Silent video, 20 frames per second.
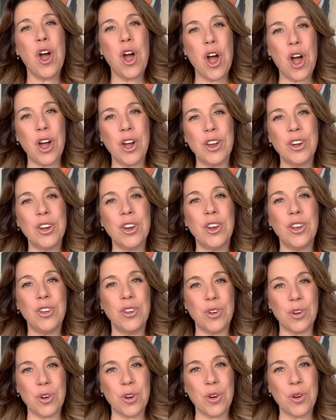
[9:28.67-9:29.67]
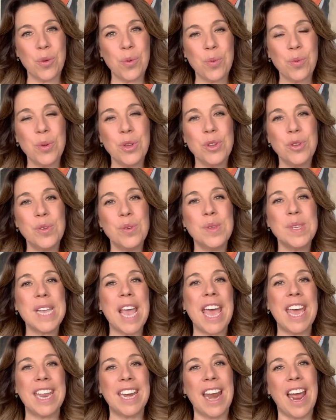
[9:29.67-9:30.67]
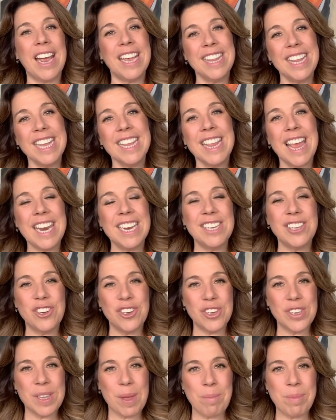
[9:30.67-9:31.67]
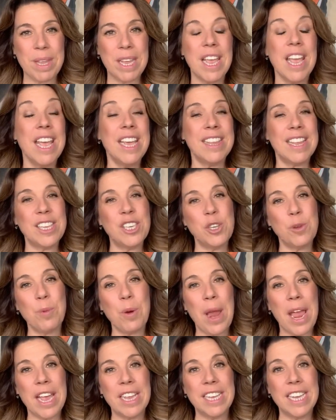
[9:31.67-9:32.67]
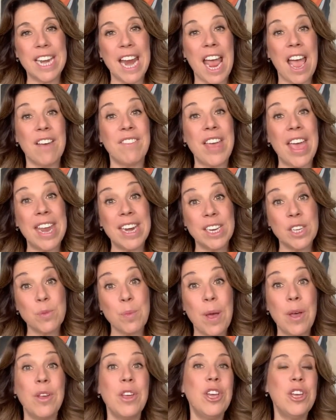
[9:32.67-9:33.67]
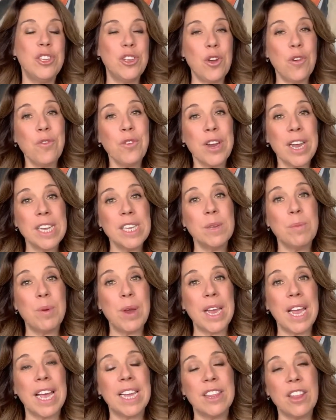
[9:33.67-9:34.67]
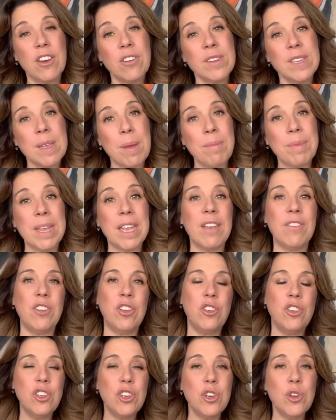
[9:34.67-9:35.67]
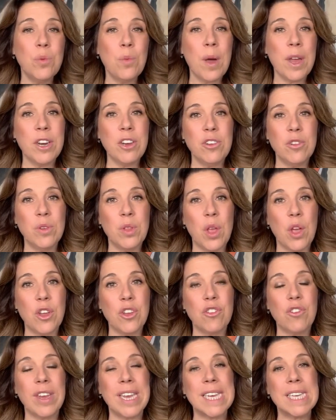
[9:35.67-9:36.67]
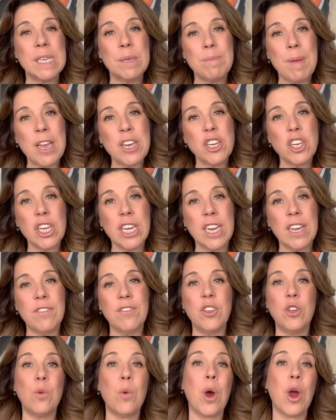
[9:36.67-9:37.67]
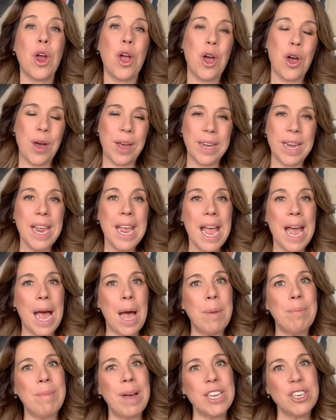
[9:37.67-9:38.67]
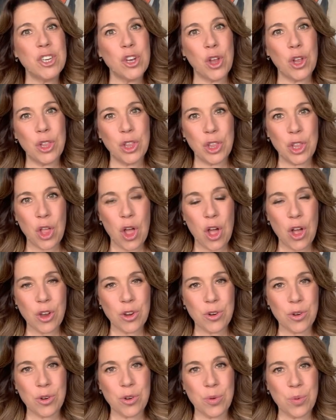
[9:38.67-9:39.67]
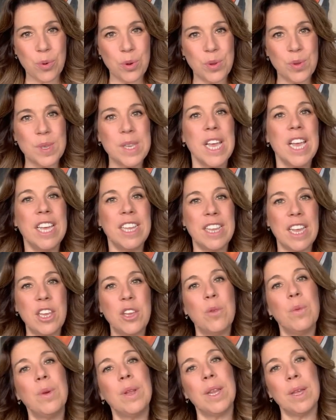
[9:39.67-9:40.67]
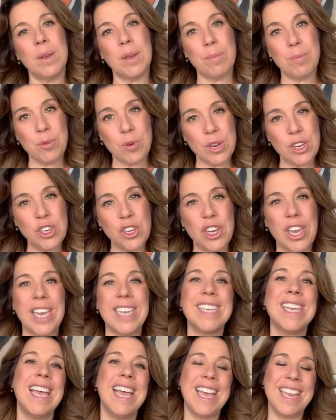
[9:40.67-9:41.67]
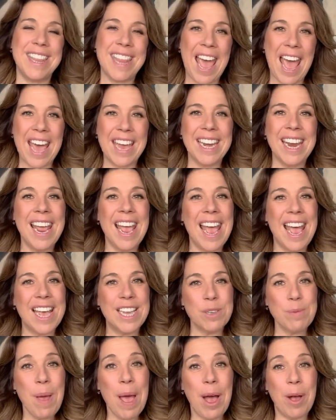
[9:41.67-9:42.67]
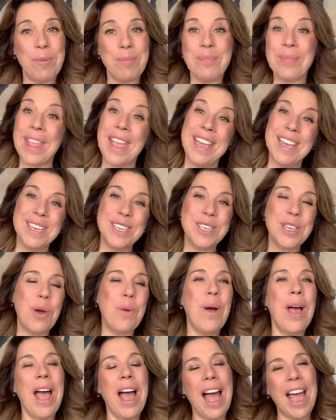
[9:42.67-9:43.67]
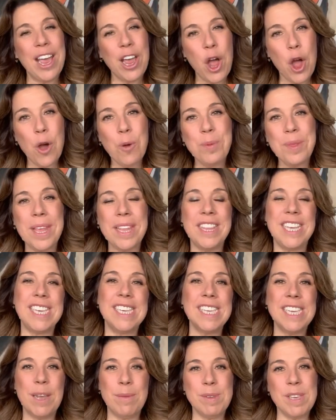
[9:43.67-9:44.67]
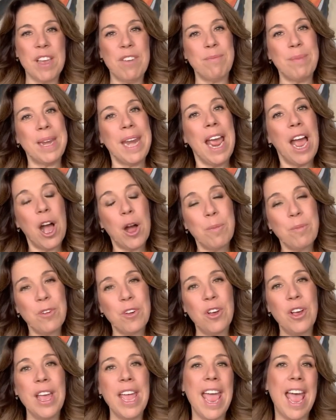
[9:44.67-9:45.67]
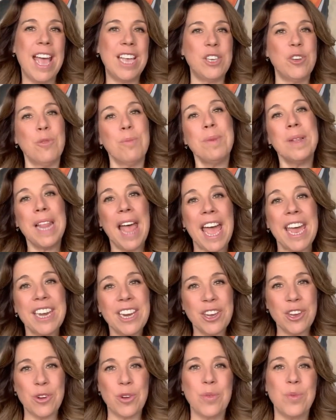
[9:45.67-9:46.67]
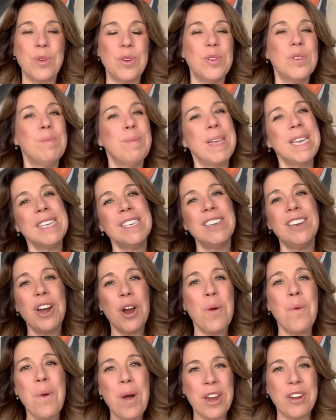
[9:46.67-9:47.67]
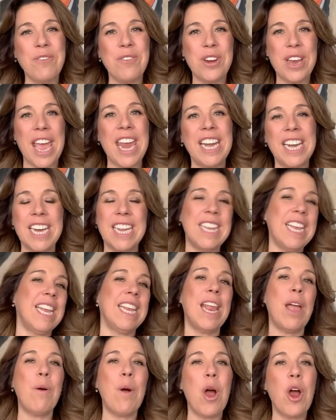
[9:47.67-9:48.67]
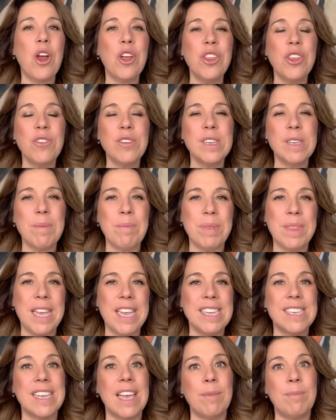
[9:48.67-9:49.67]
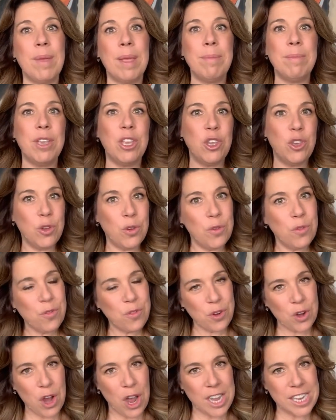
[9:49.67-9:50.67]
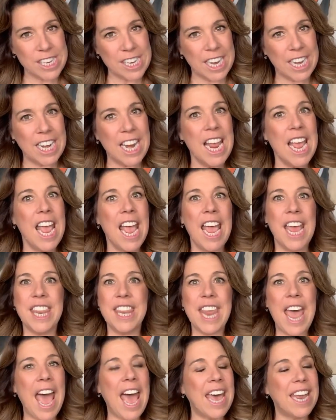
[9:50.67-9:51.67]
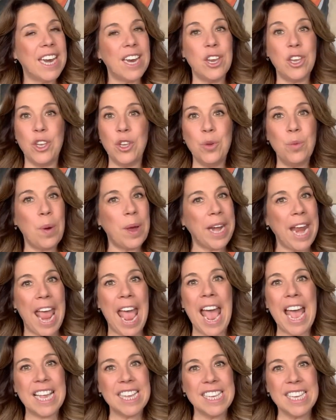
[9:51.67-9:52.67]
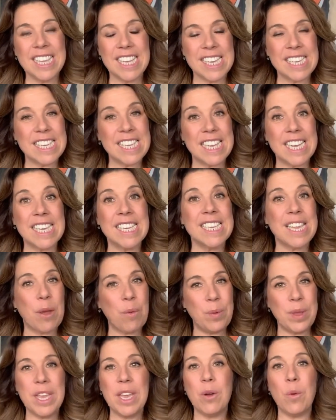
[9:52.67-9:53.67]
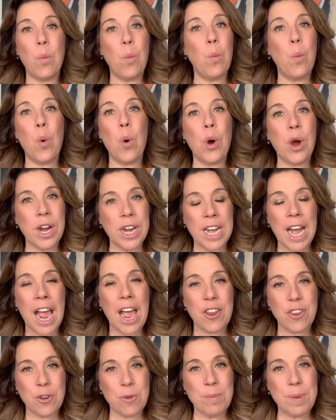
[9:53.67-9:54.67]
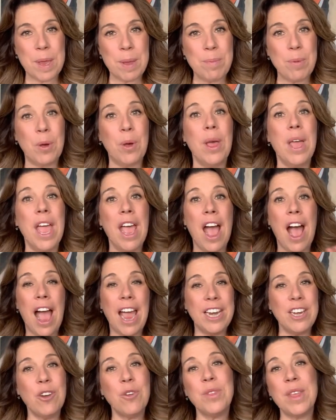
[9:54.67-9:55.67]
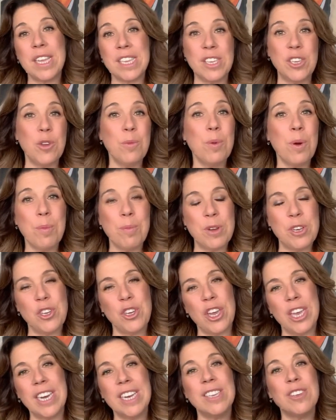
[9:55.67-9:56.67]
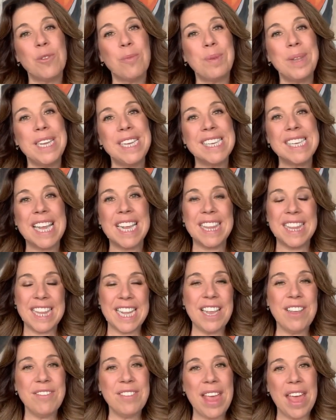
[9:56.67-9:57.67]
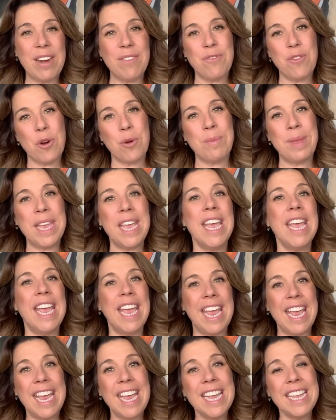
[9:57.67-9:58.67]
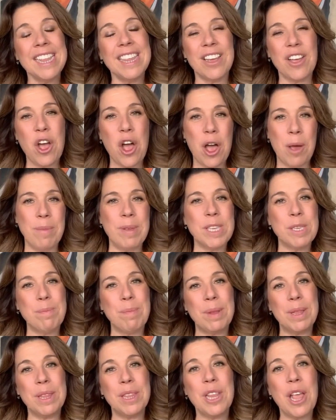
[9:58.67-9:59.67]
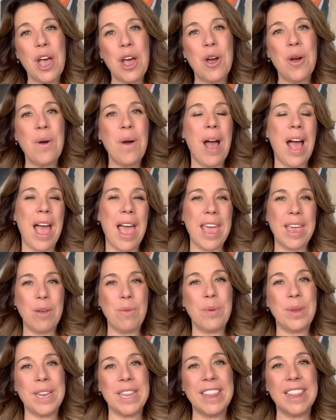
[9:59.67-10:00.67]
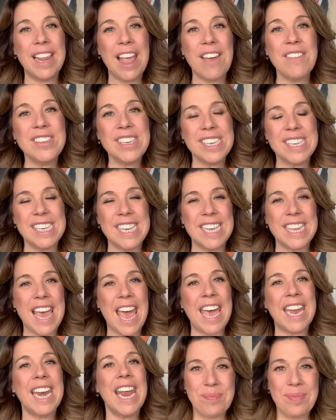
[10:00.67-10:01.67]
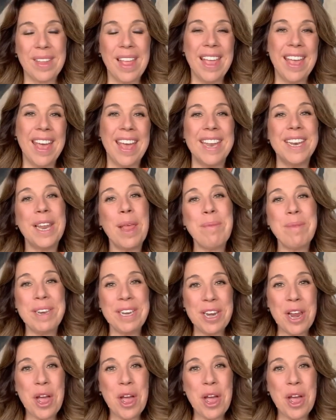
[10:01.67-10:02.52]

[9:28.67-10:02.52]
on your cruise. And I think that is just something that's super handy to have. And as well, don't forget to bring a little something if you do want to do laundry, especially if you are on a much longer cruise, then you will appreciate that as well. So I hope that these tips have been helpful as you're planning your cruise, because you don't want to forget anything. Now, are there some things that maybe you've forgotten that you want to add to this list that we can warn other people? I know that's super appreciated, so please leave that for me in the comments below. I would love to see that. And let me